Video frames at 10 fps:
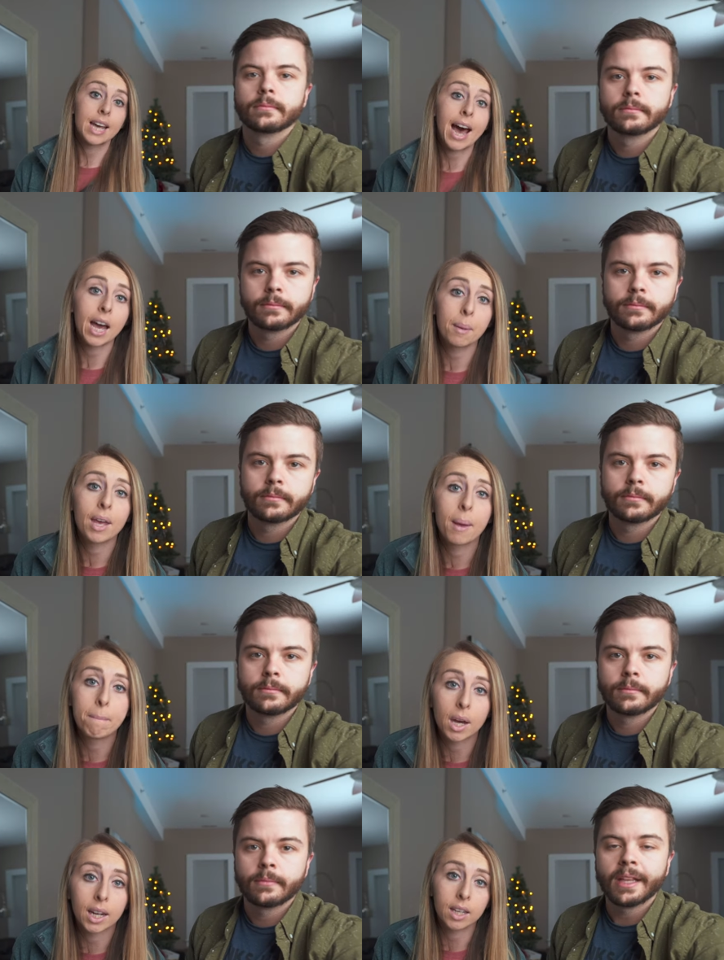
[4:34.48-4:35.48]
Speaker 1: time,
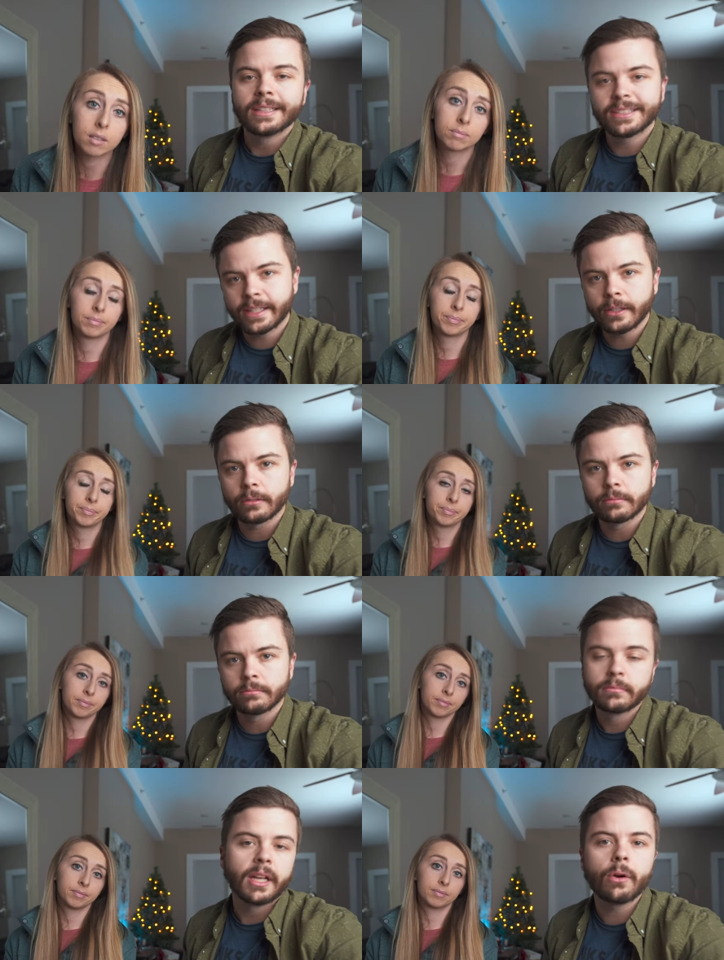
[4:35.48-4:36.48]
and money. Skill.
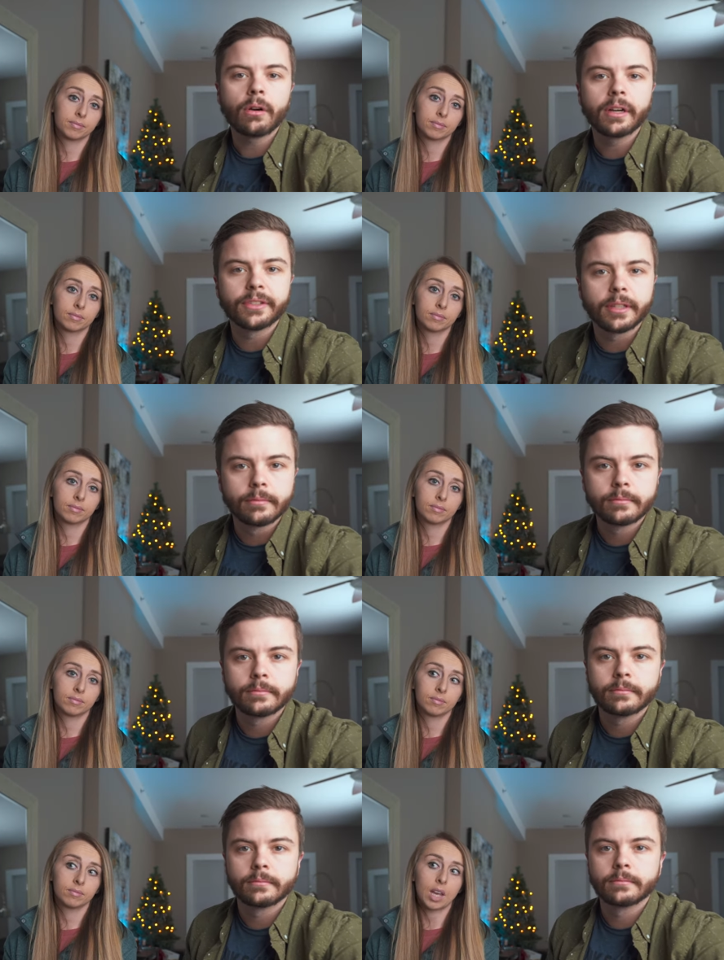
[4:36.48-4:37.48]
How hard is it?
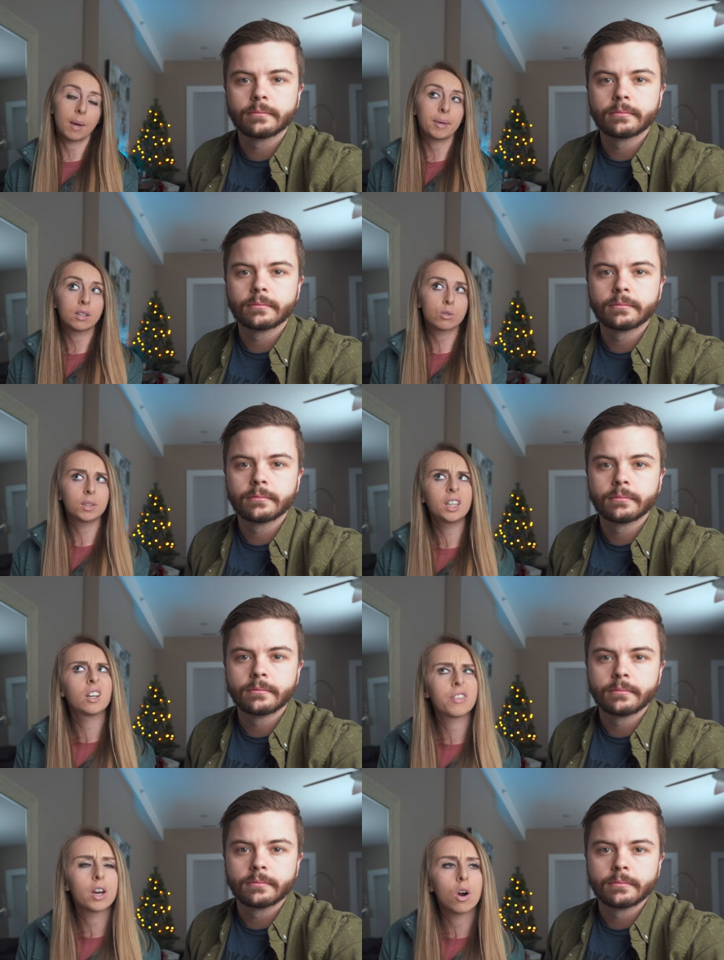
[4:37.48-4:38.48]
I mean, it's really
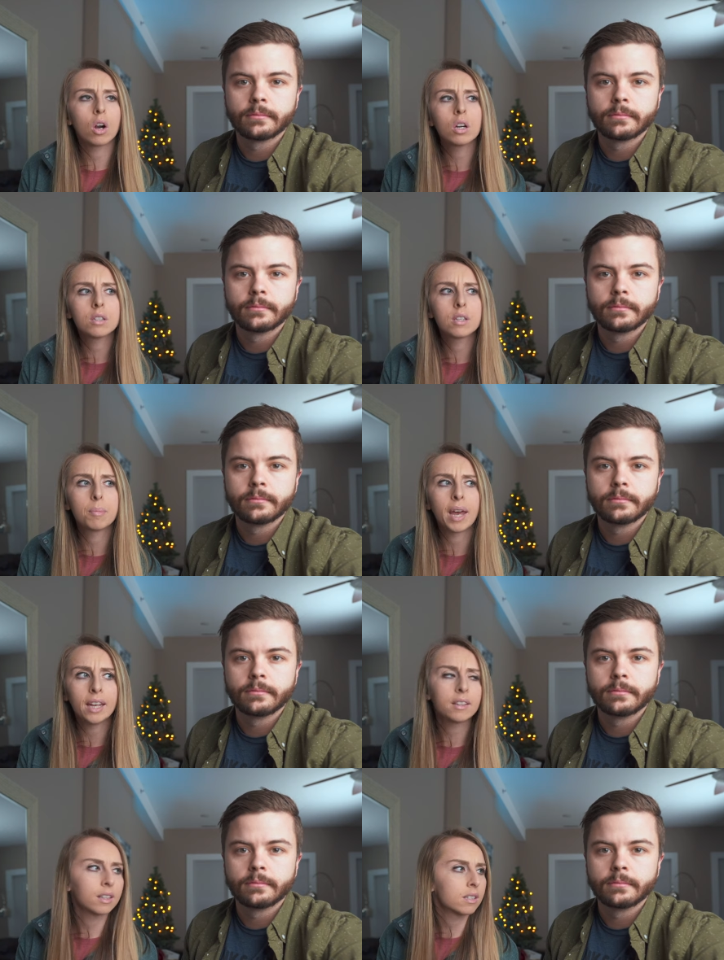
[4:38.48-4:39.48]
not that hard to
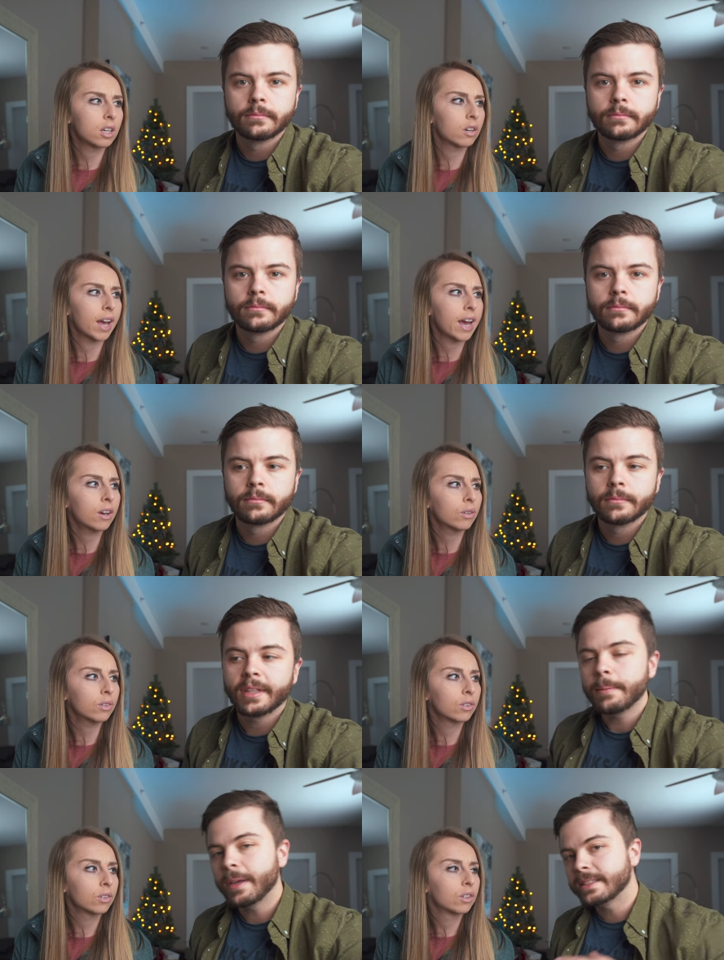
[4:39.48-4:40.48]
paint the exterior of a
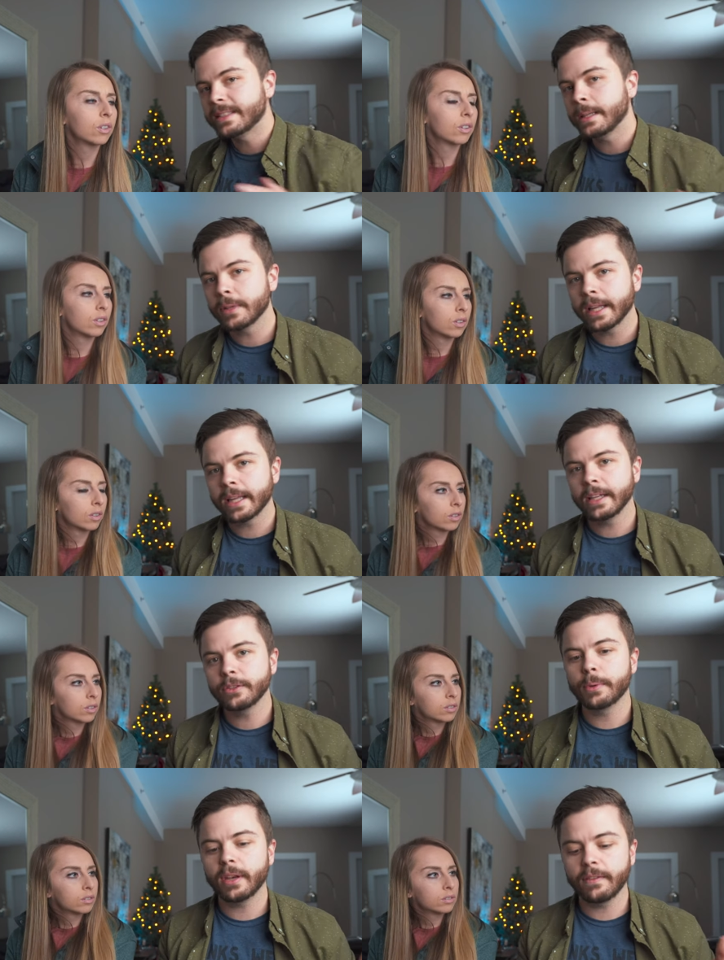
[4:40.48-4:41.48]
house.
Speaker 2: It may seem like it is,
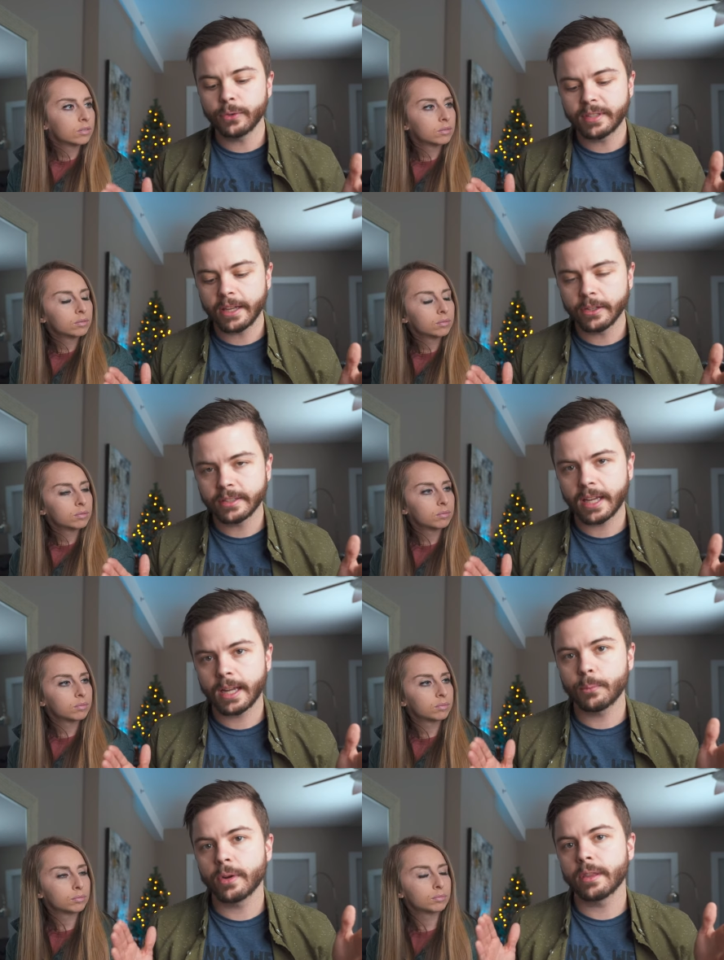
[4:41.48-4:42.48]
but if you take your
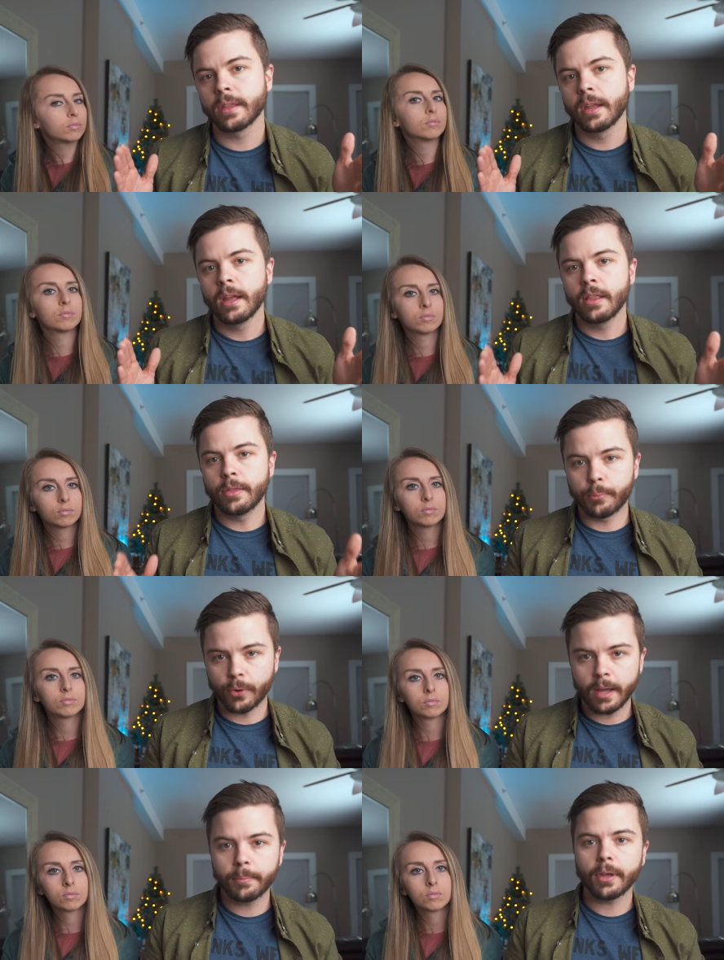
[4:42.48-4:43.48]
time with the
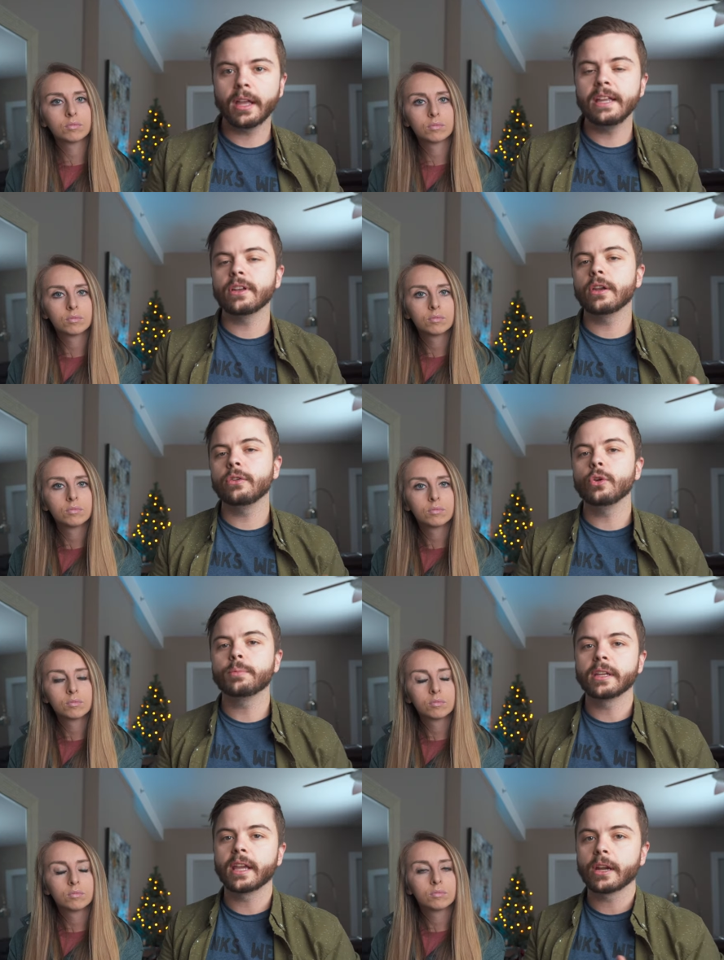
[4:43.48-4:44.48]
prep, even a noob
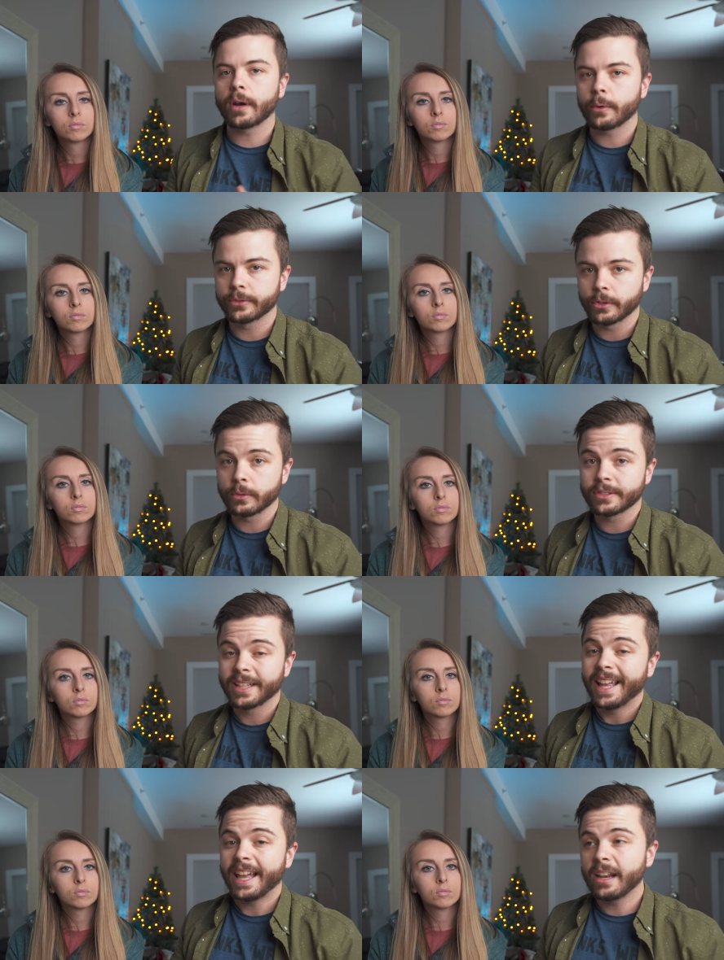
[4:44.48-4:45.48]
can get great results.
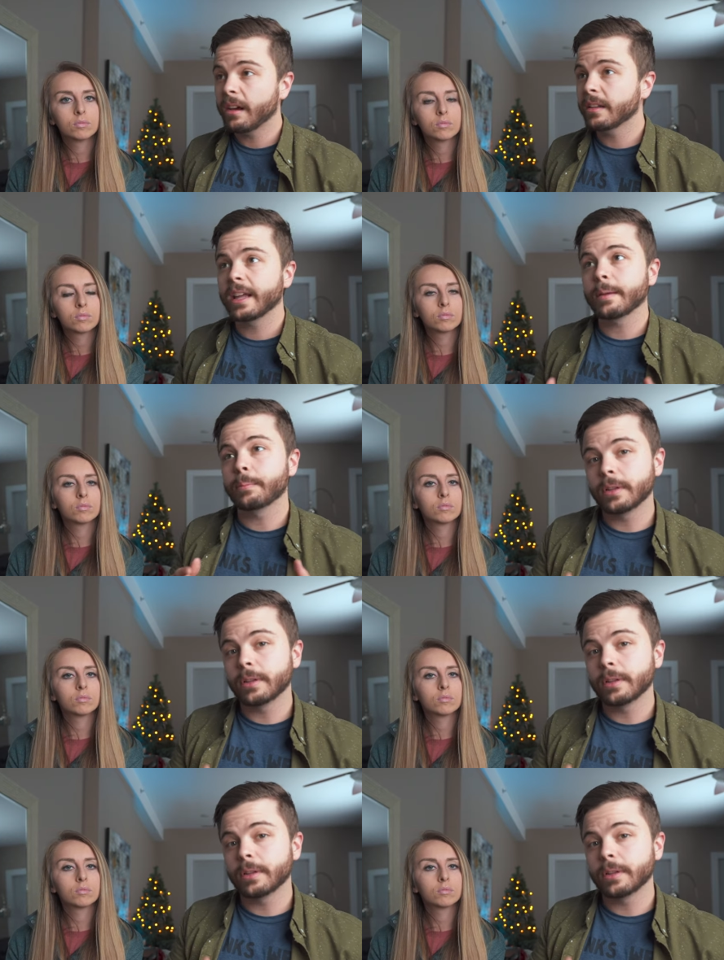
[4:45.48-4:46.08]
And unlike